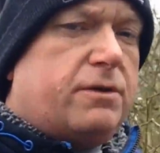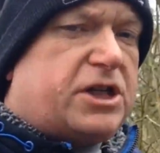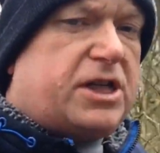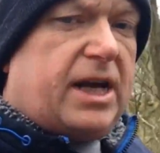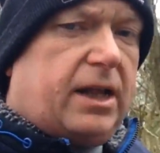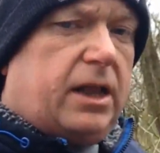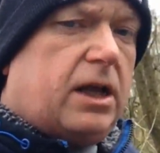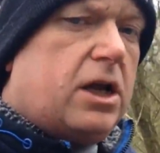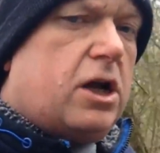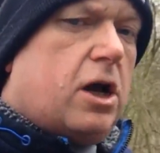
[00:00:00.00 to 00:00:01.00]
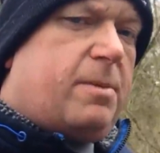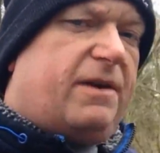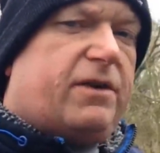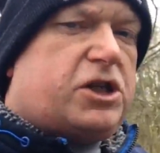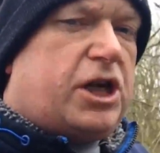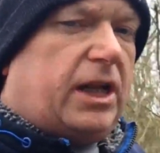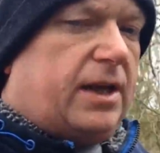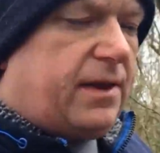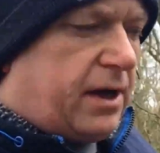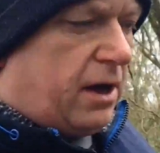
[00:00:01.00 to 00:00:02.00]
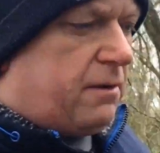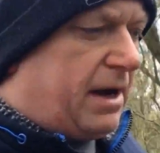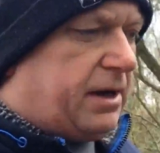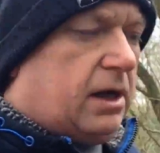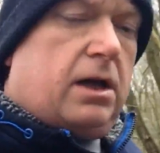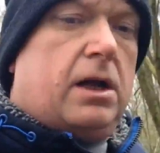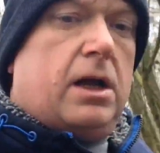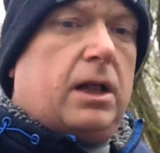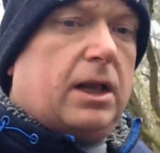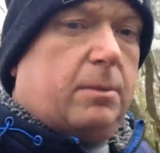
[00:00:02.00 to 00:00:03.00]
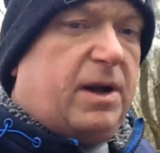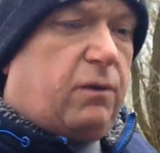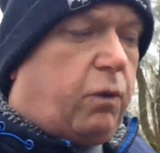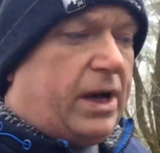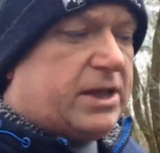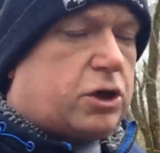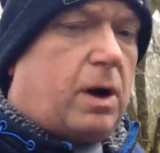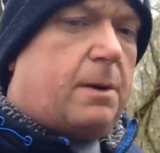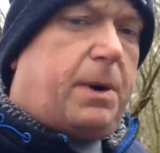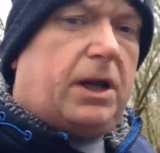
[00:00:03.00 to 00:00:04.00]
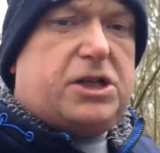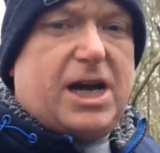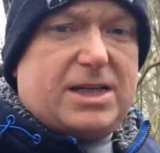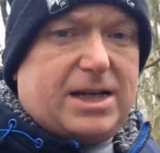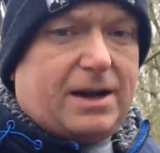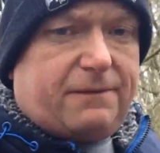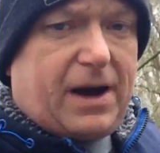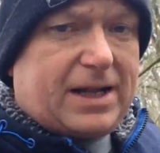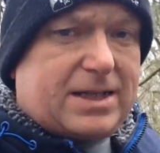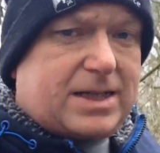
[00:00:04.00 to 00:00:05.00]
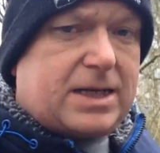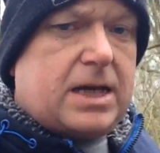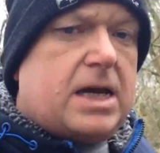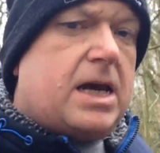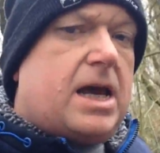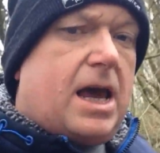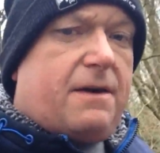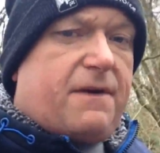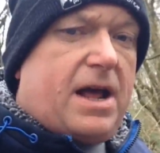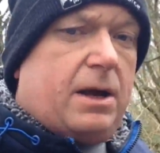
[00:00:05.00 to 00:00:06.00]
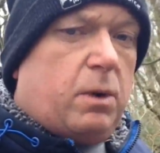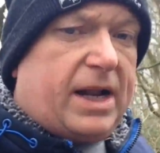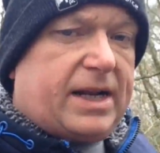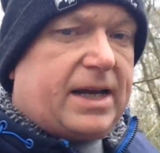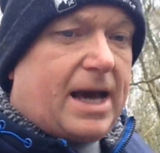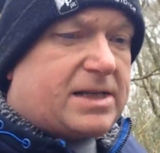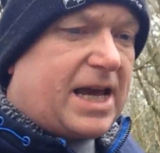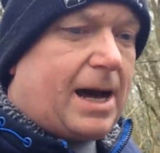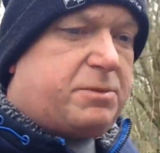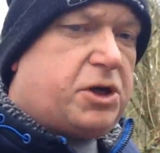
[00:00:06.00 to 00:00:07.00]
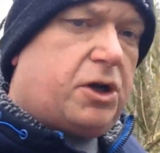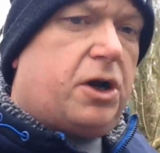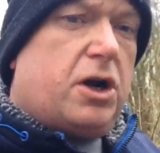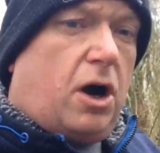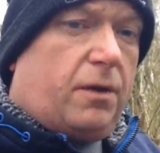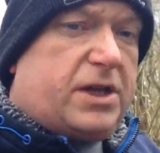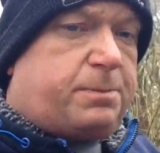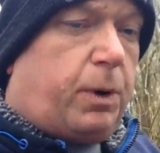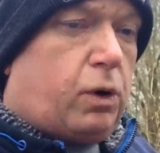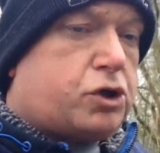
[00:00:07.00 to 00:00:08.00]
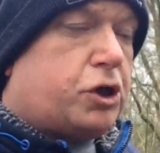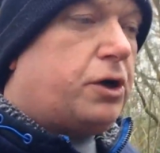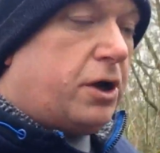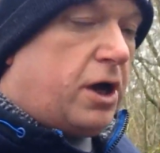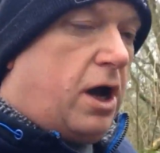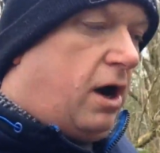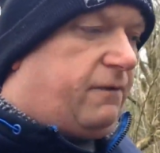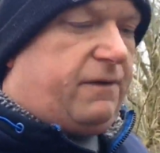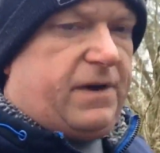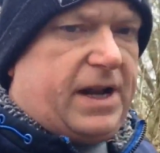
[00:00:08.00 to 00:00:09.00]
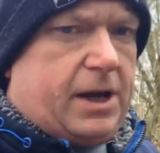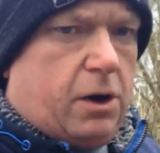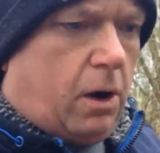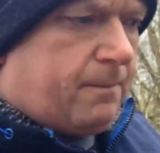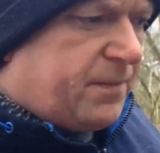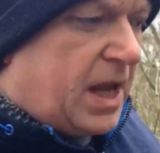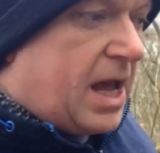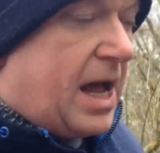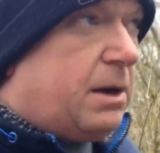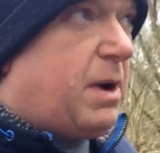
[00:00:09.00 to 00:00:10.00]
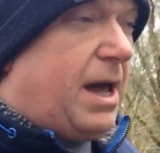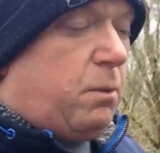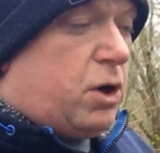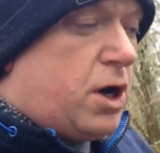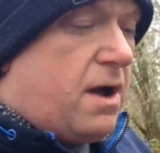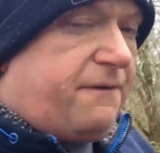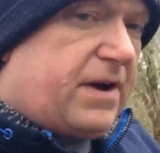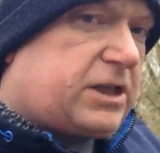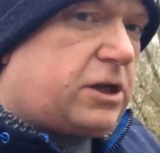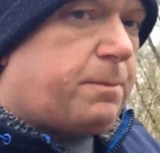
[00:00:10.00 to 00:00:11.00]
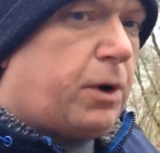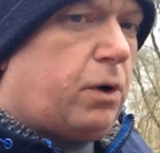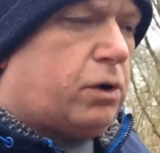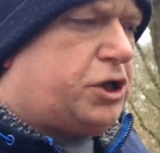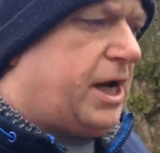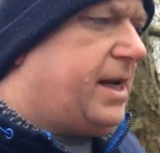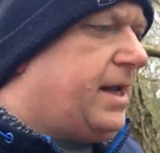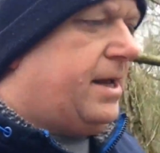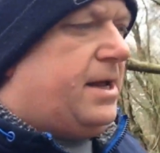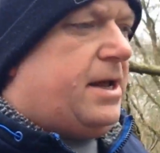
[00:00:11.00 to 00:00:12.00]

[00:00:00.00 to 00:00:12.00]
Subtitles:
there is still a bit of a chill in the air and a little bit of wind, so I apologise in advance if any wind gets captured on this portion of the video. Anyway, we're now fast approaching